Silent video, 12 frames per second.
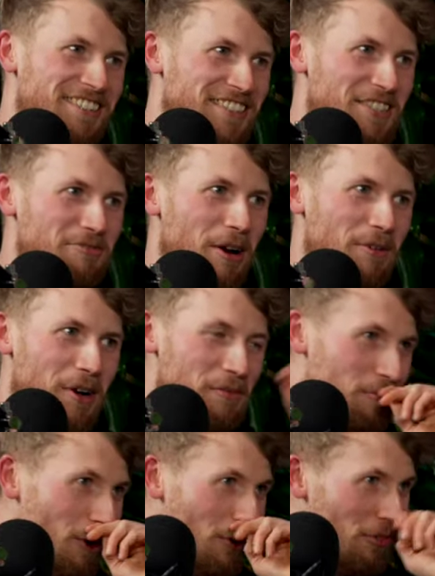This is where we're going.
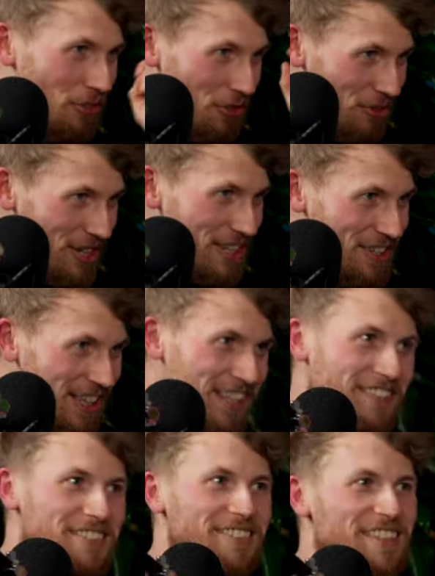What three
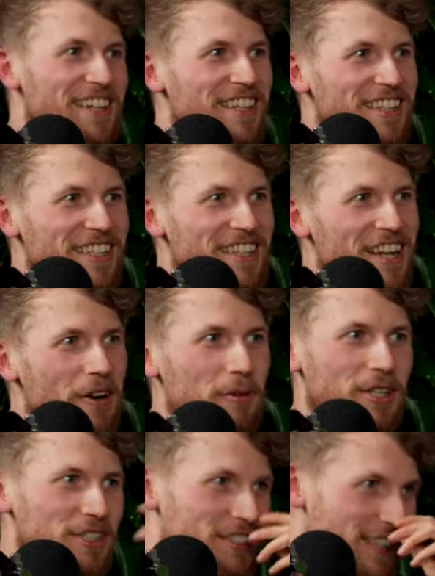things are
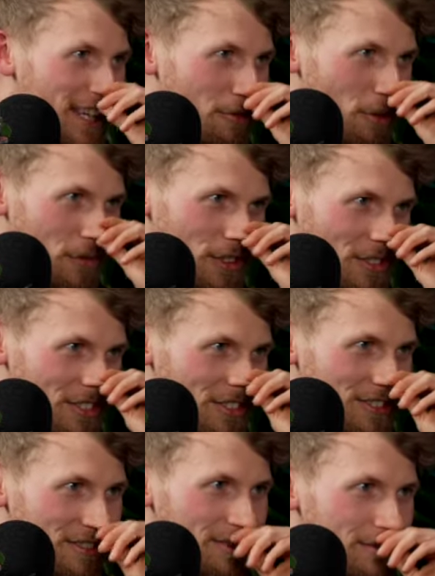we going to take with us
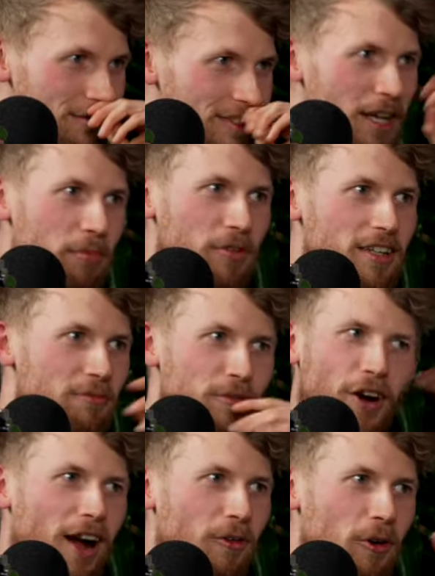separately? We've
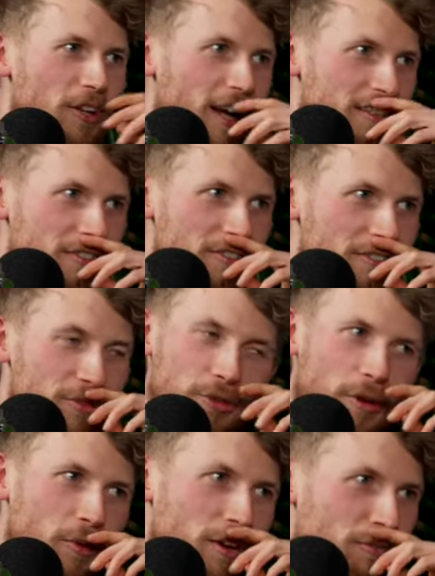got our own island. We're
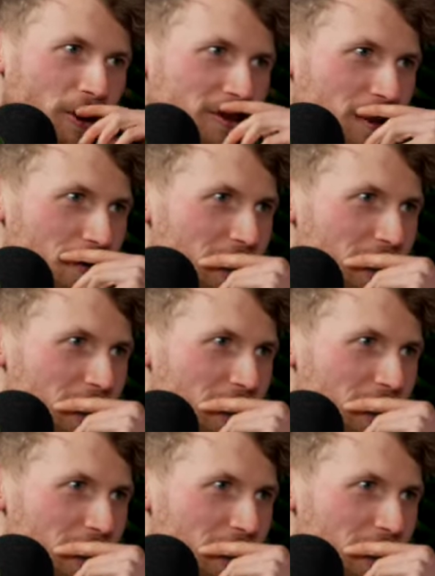doing well for ourselves.